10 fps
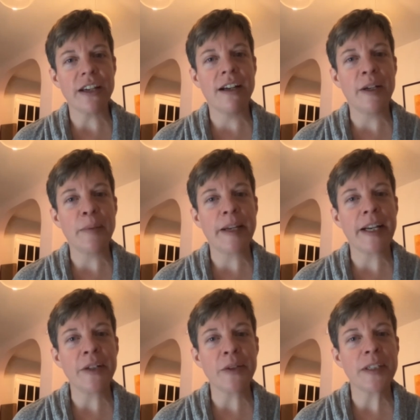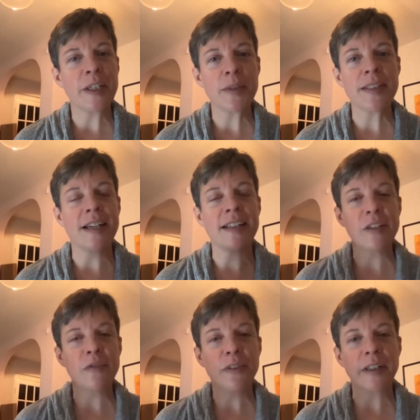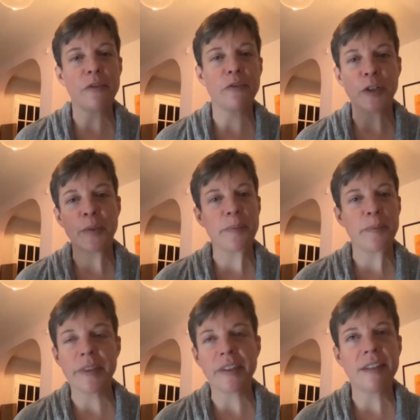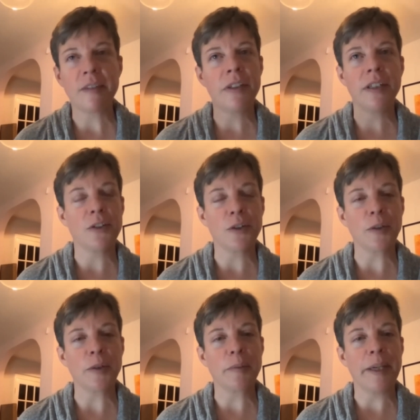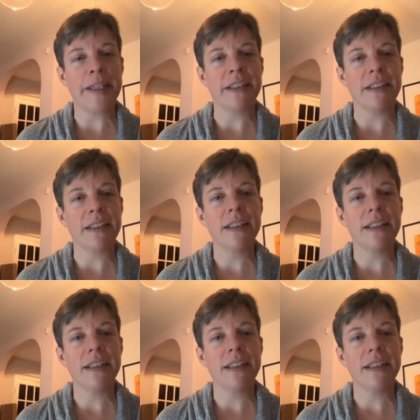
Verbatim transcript: Um, and I don't think it was that different from the 70 year old men